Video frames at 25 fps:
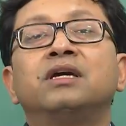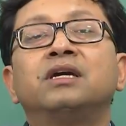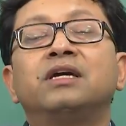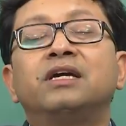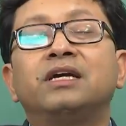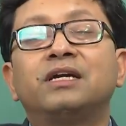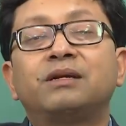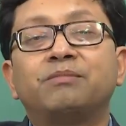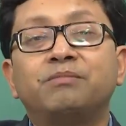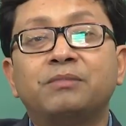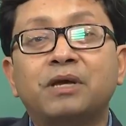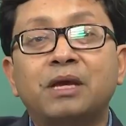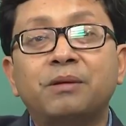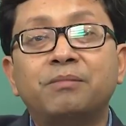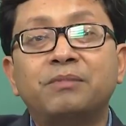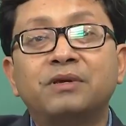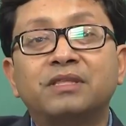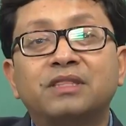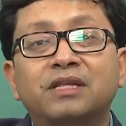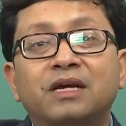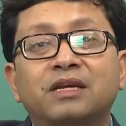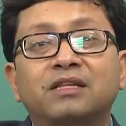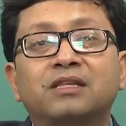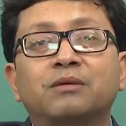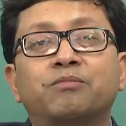it may be
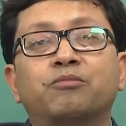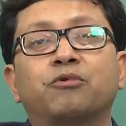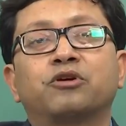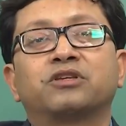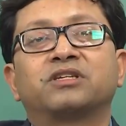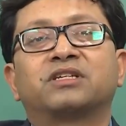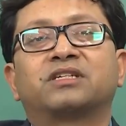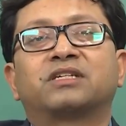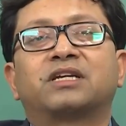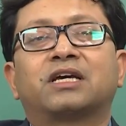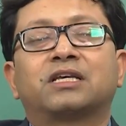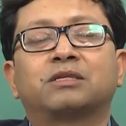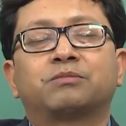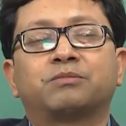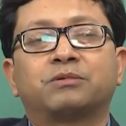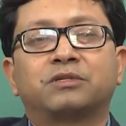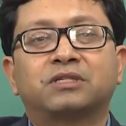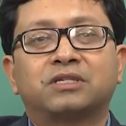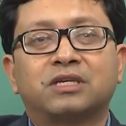that the project has been